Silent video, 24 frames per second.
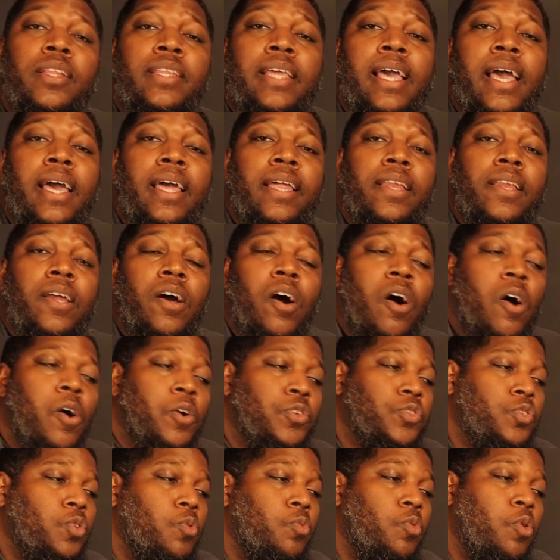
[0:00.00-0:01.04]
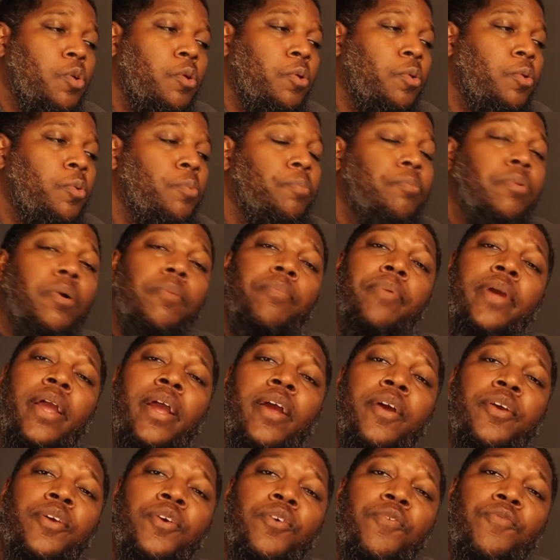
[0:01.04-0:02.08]
that also will
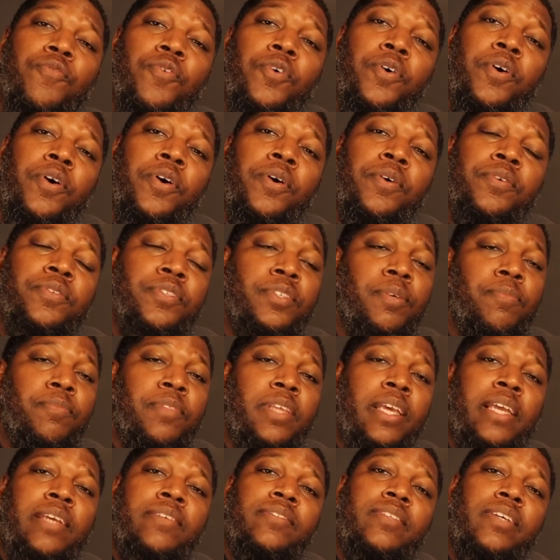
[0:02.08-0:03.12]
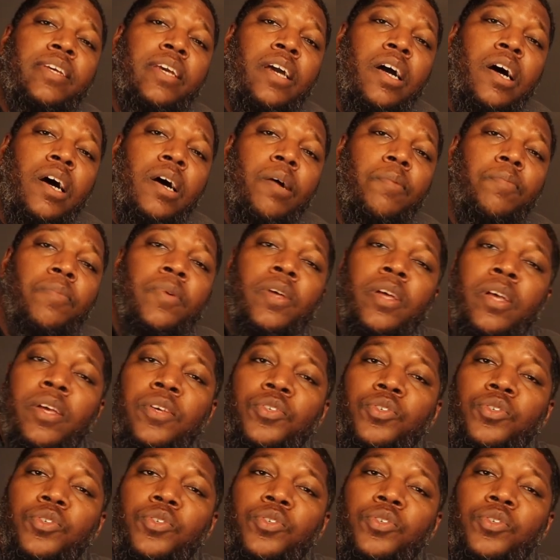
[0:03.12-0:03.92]
prepare you for some things to come.